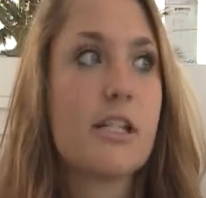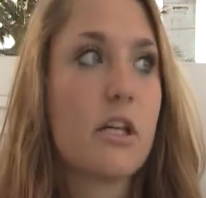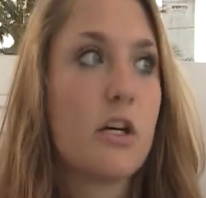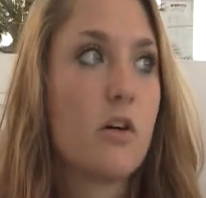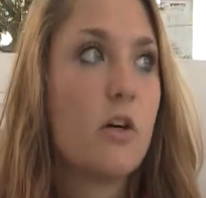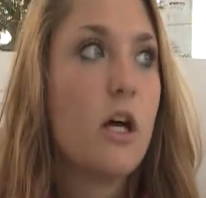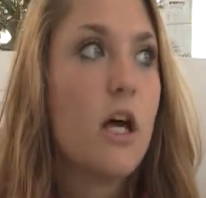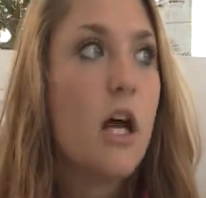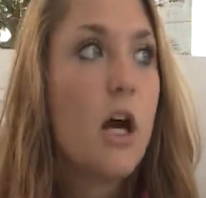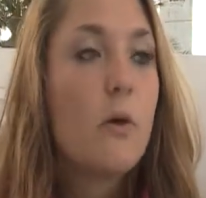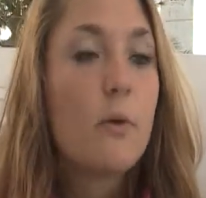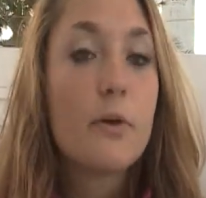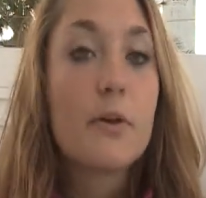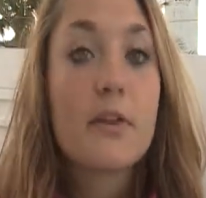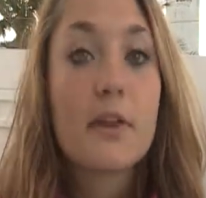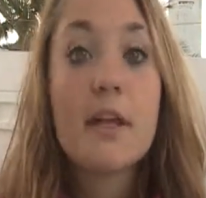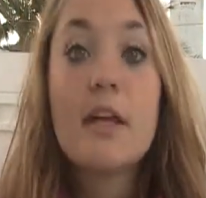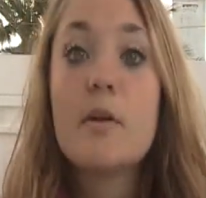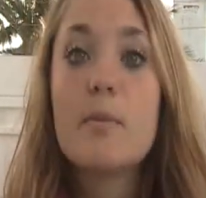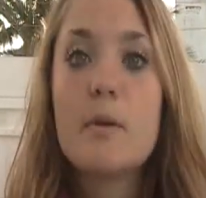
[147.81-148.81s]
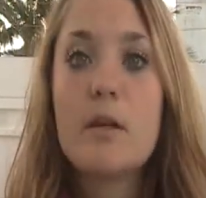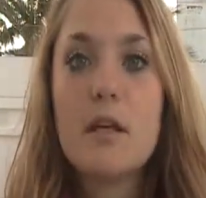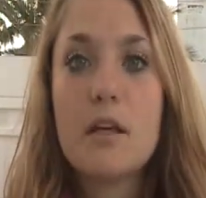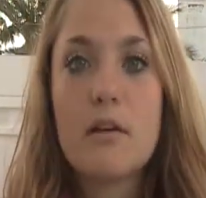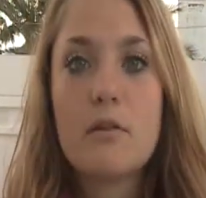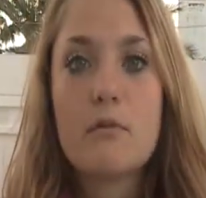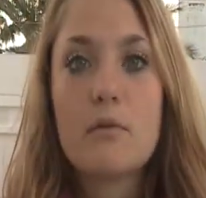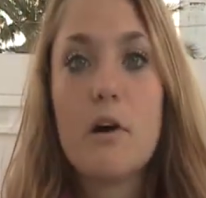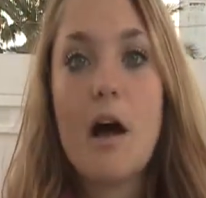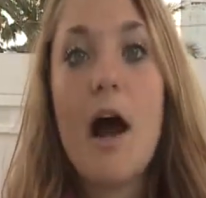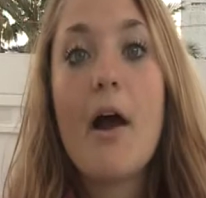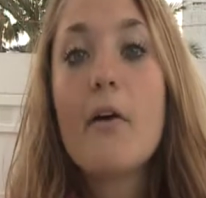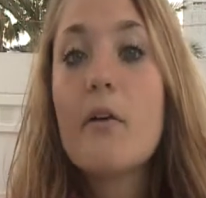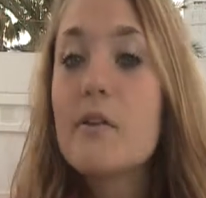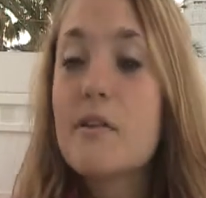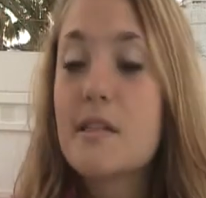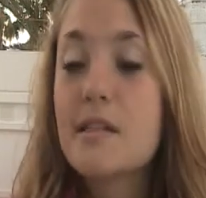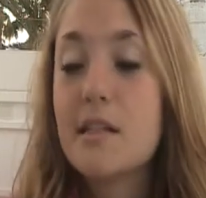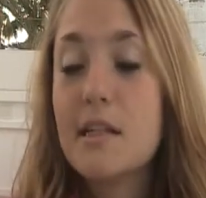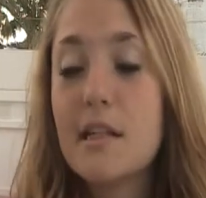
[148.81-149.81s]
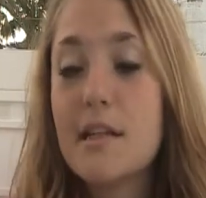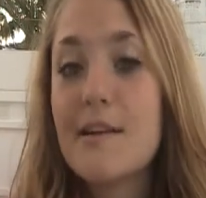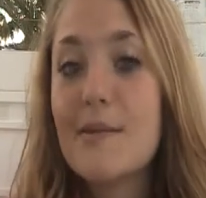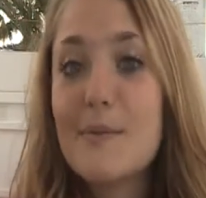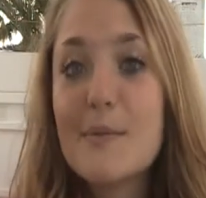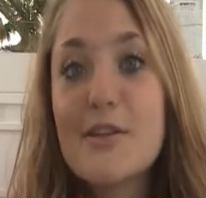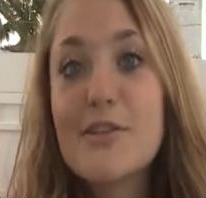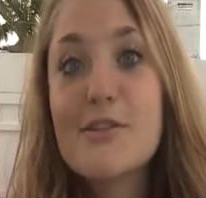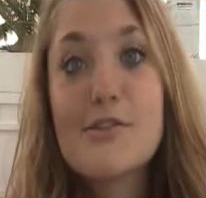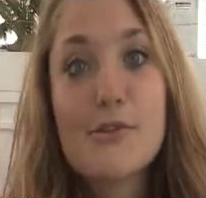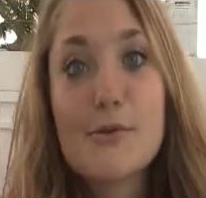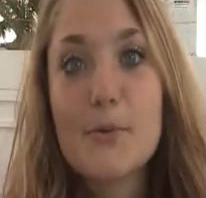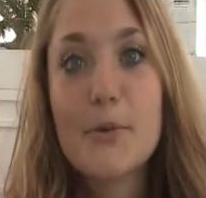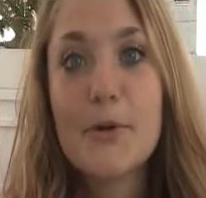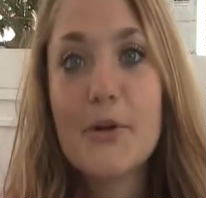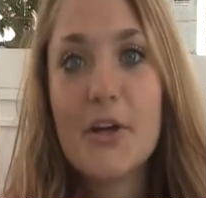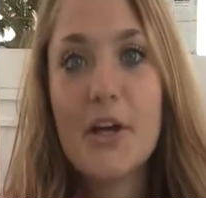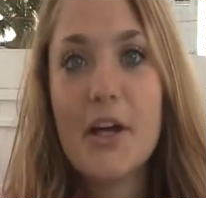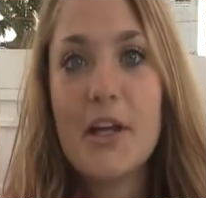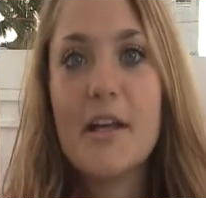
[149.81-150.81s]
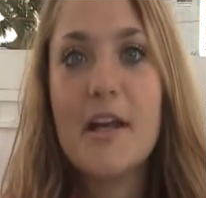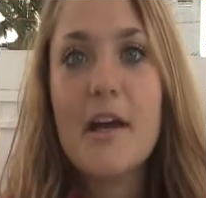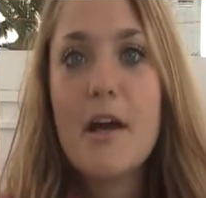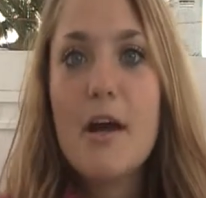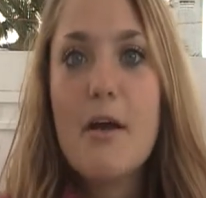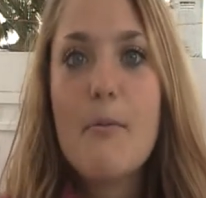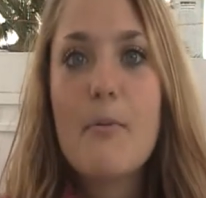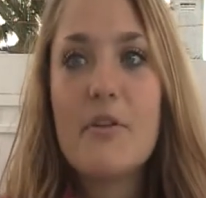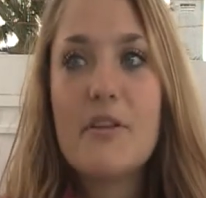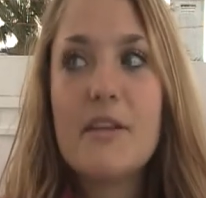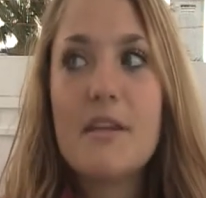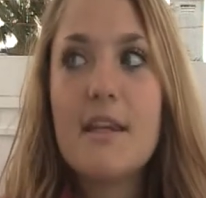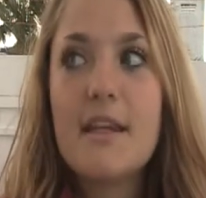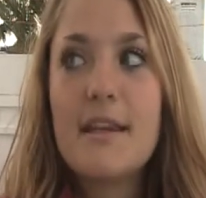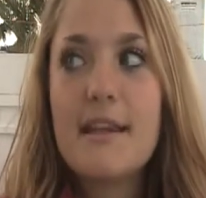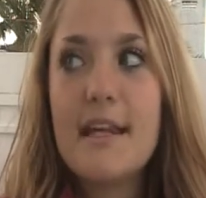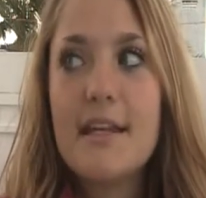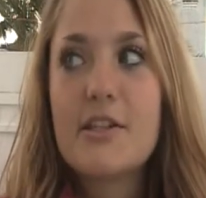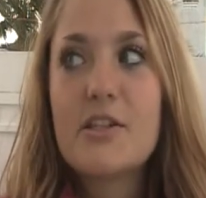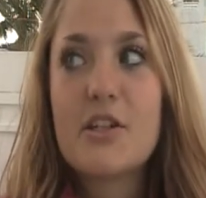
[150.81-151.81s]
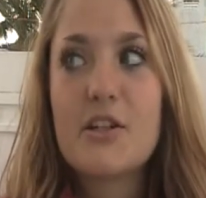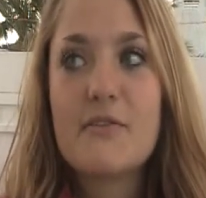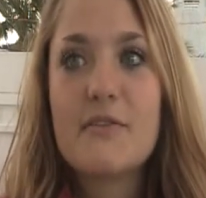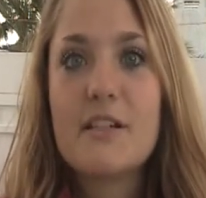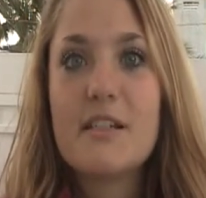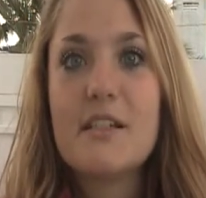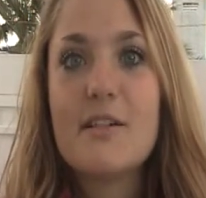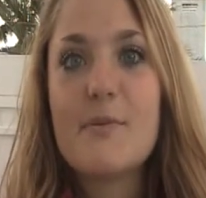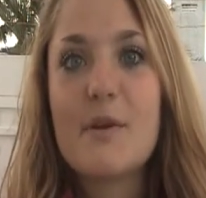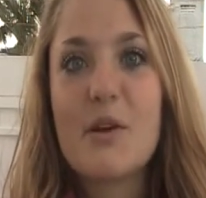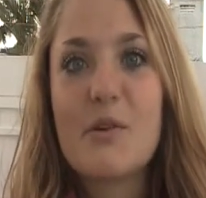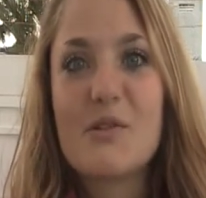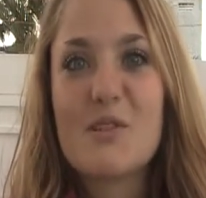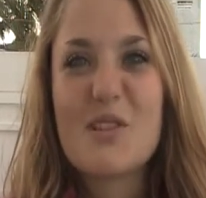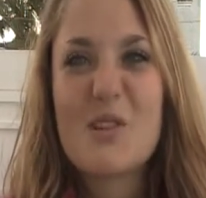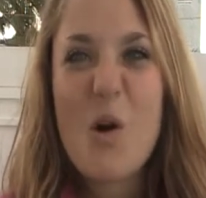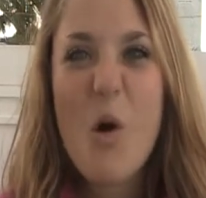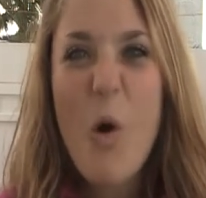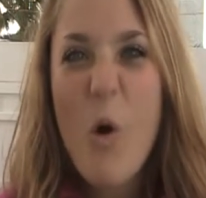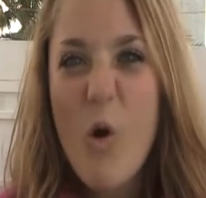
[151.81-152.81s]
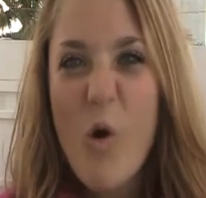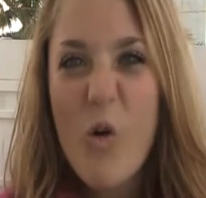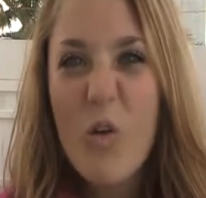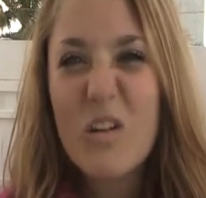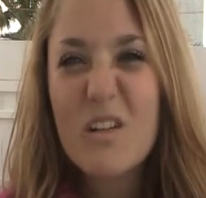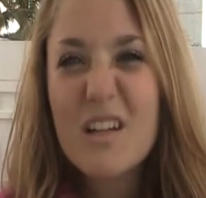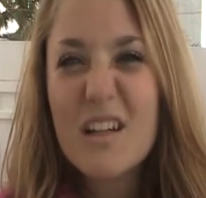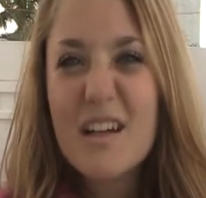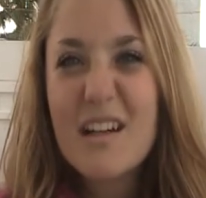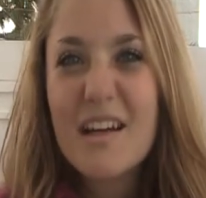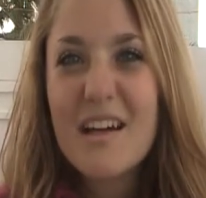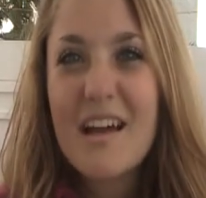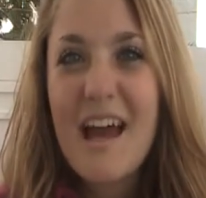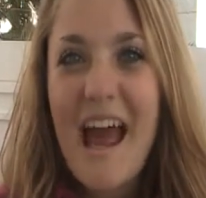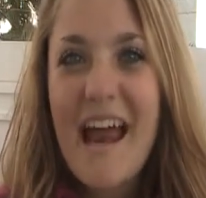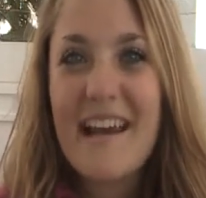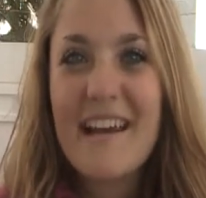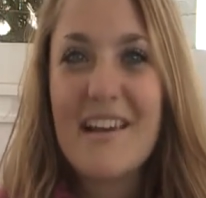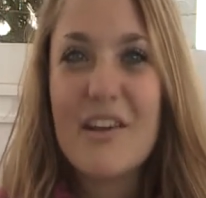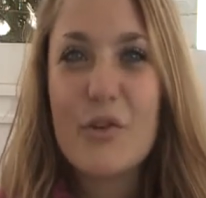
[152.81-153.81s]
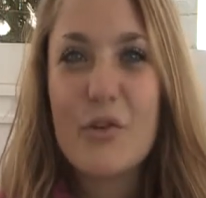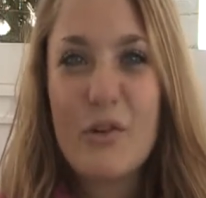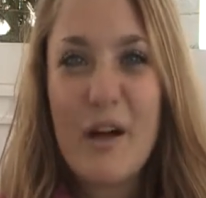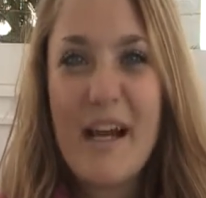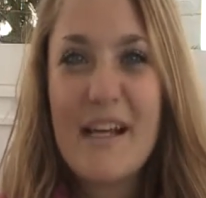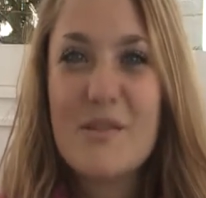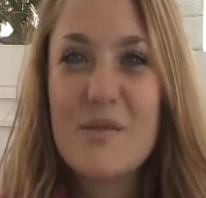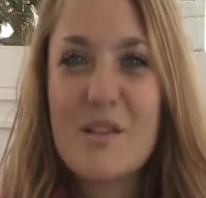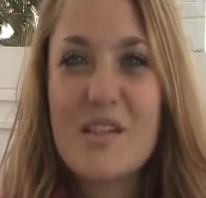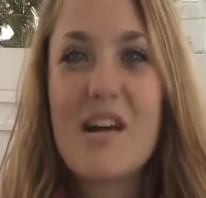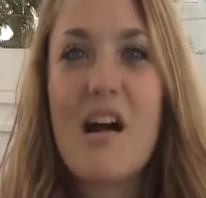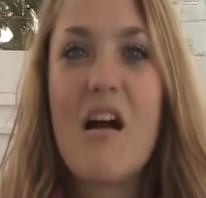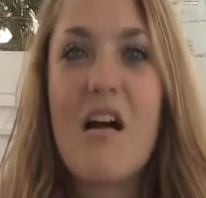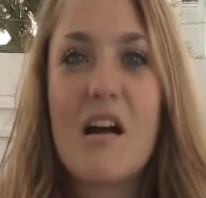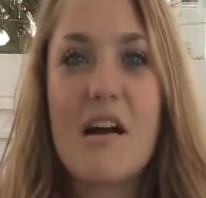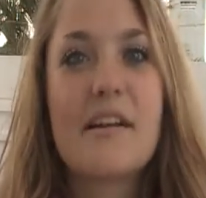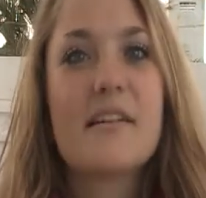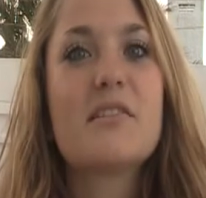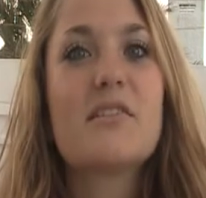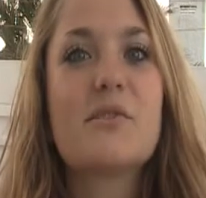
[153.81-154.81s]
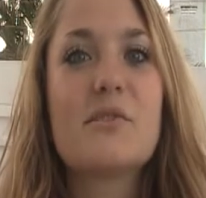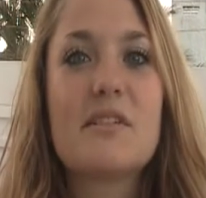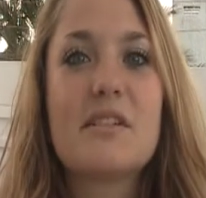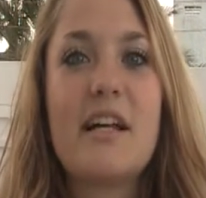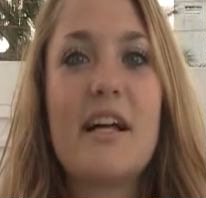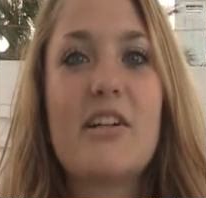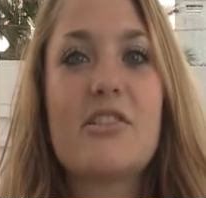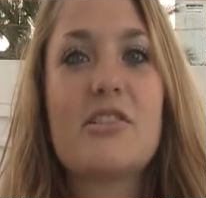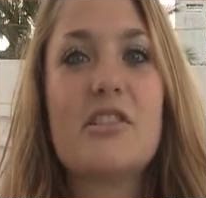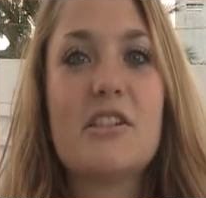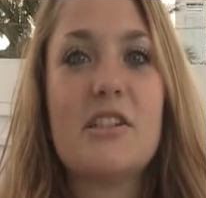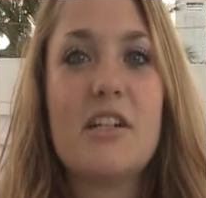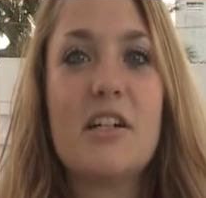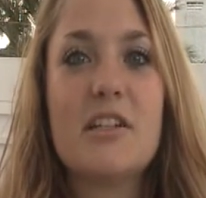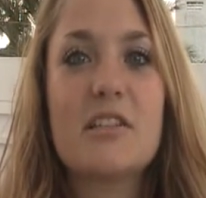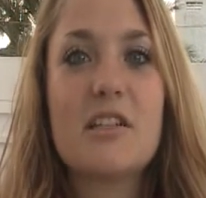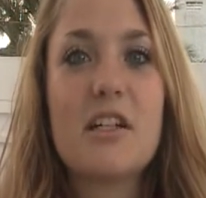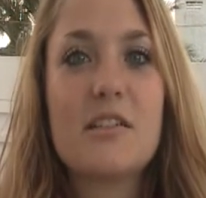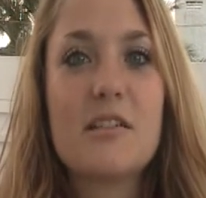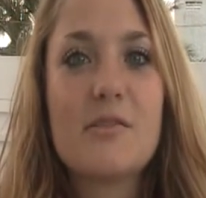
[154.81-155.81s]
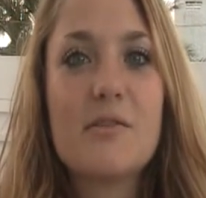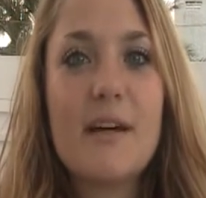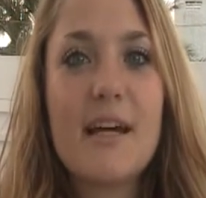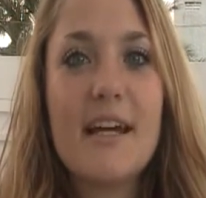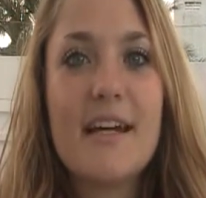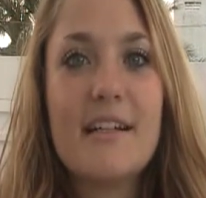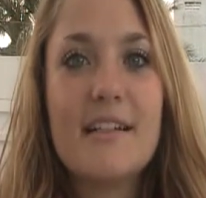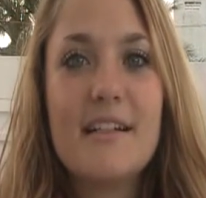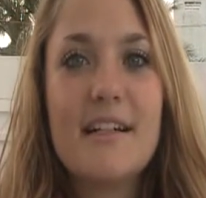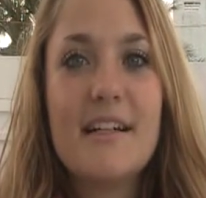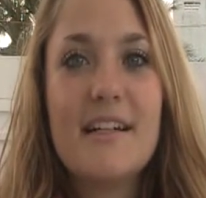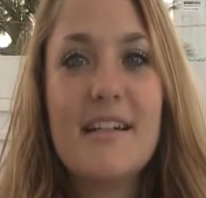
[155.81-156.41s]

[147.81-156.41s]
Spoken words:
So we were thinking I was thinking it'd be super good, but they served it to me. It was cold, and the rice was hard, so it wasn't actually cooked all the way.